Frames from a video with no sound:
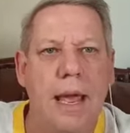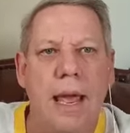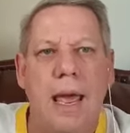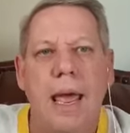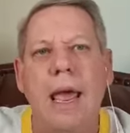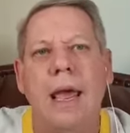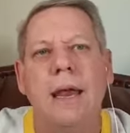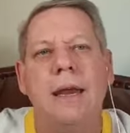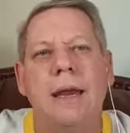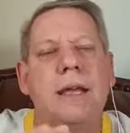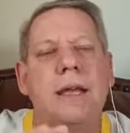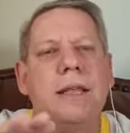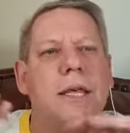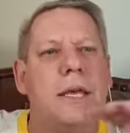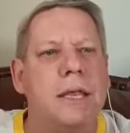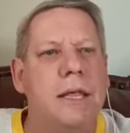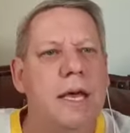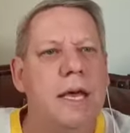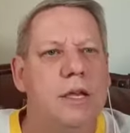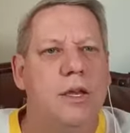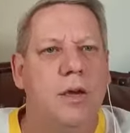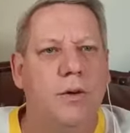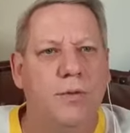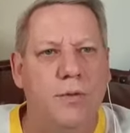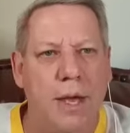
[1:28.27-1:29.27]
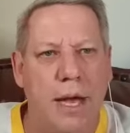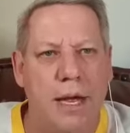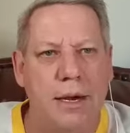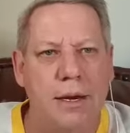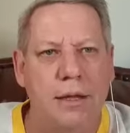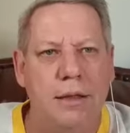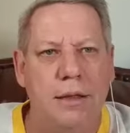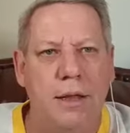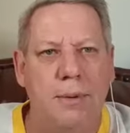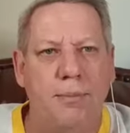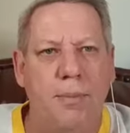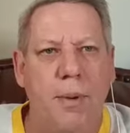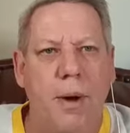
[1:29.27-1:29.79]
Anything that you've done
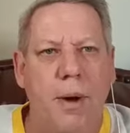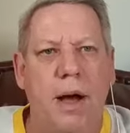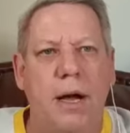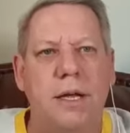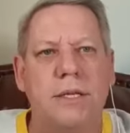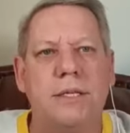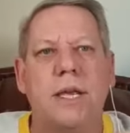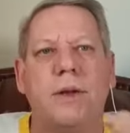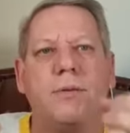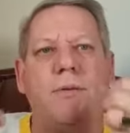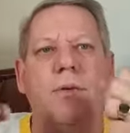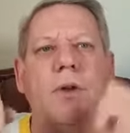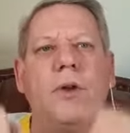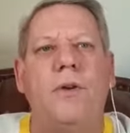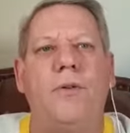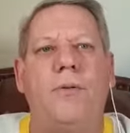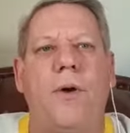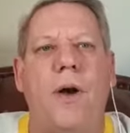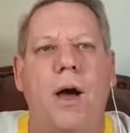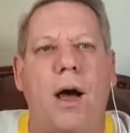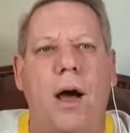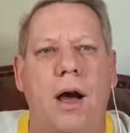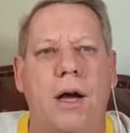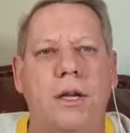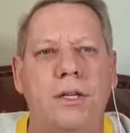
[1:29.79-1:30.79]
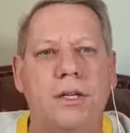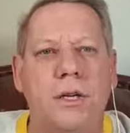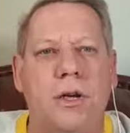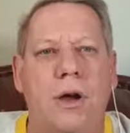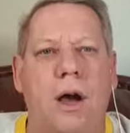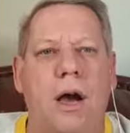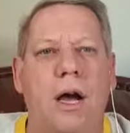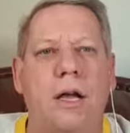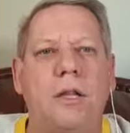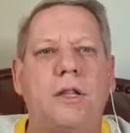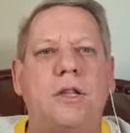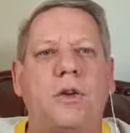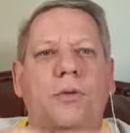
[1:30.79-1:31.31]
in the past, if you've asked
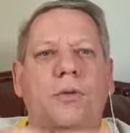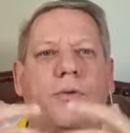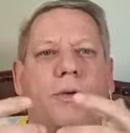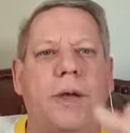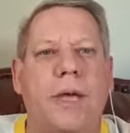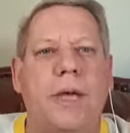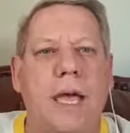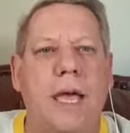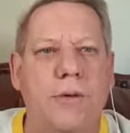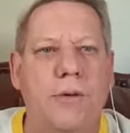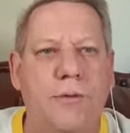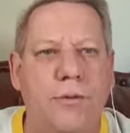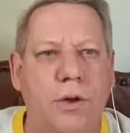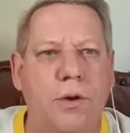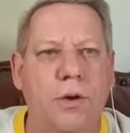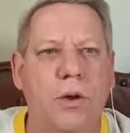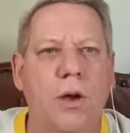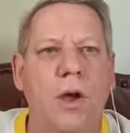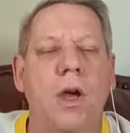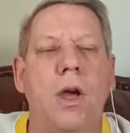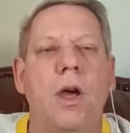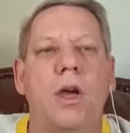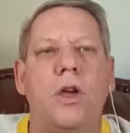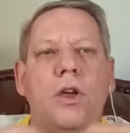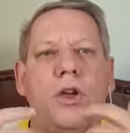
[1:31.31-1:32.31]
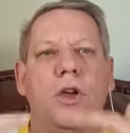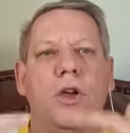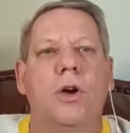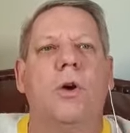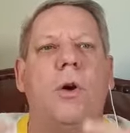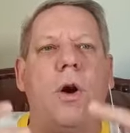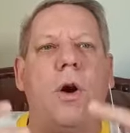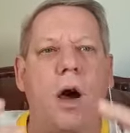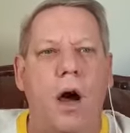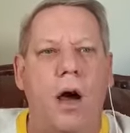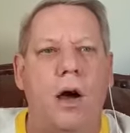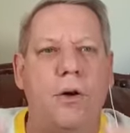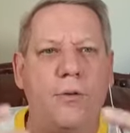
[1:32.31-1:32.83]
God to forgive you, you
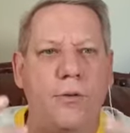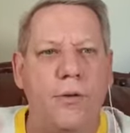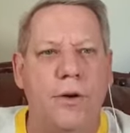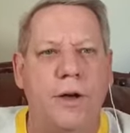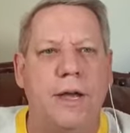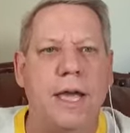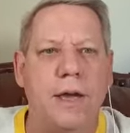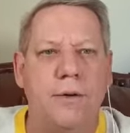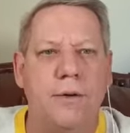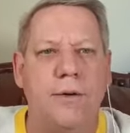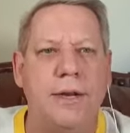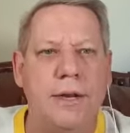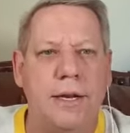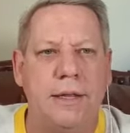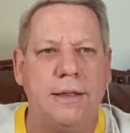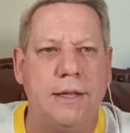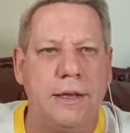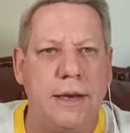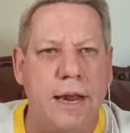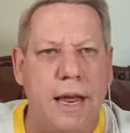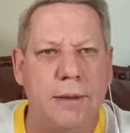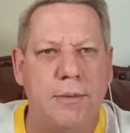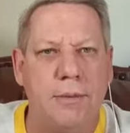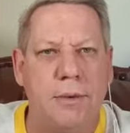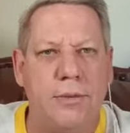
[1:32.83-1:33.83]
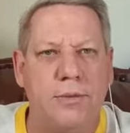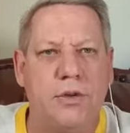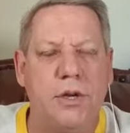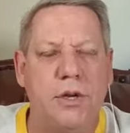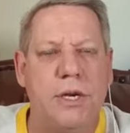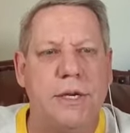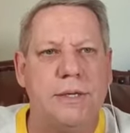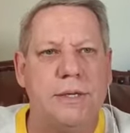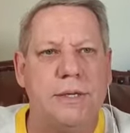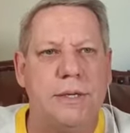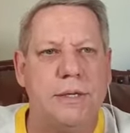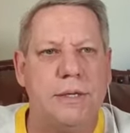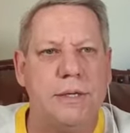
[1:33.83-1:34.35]
are forgiven in the name of
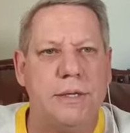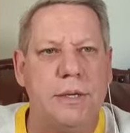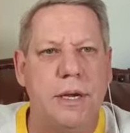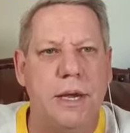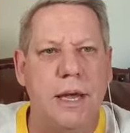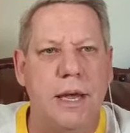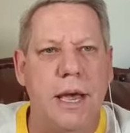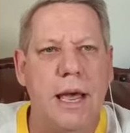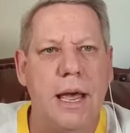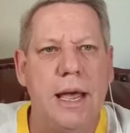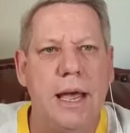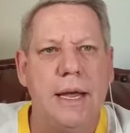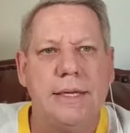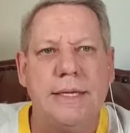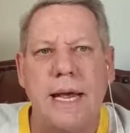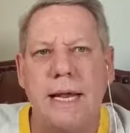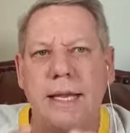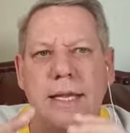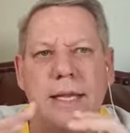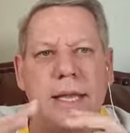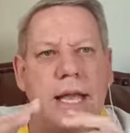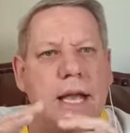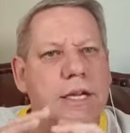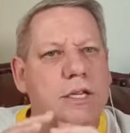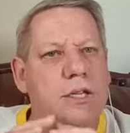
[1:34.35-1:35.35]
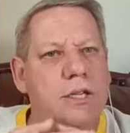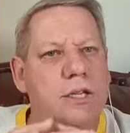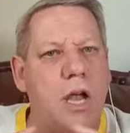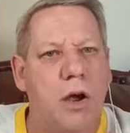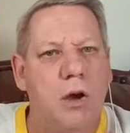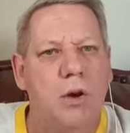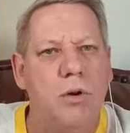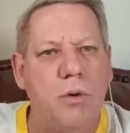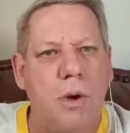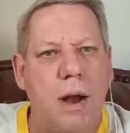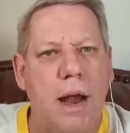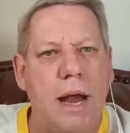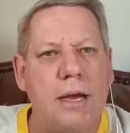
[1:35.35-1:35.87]
Jesus. Satan has
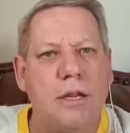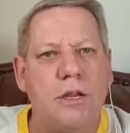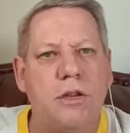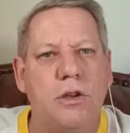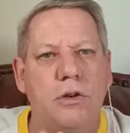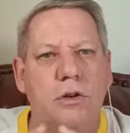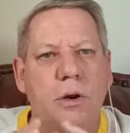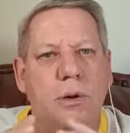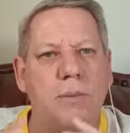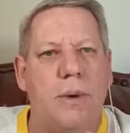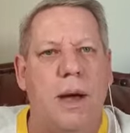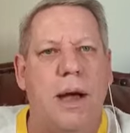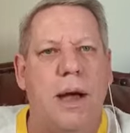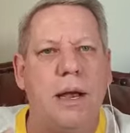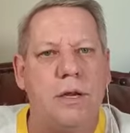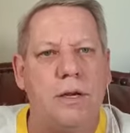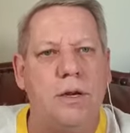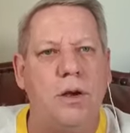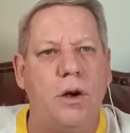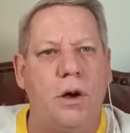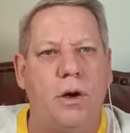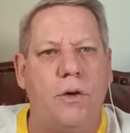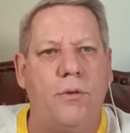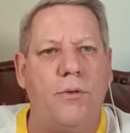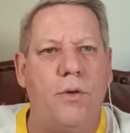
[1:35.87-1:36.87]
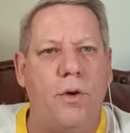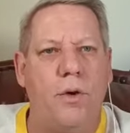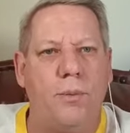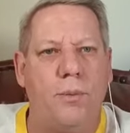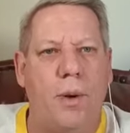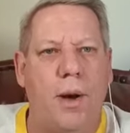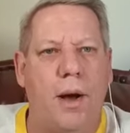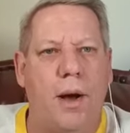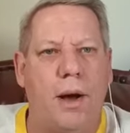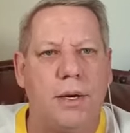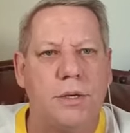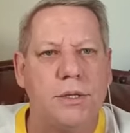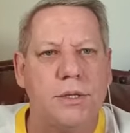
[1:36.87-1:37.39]
no right to remind you of your
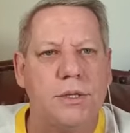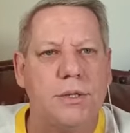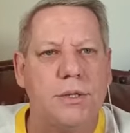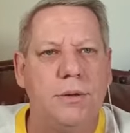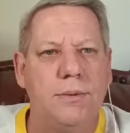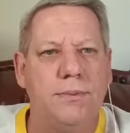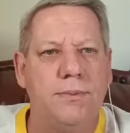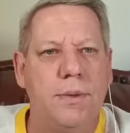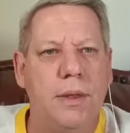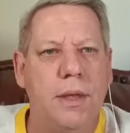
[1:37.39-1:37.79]
past.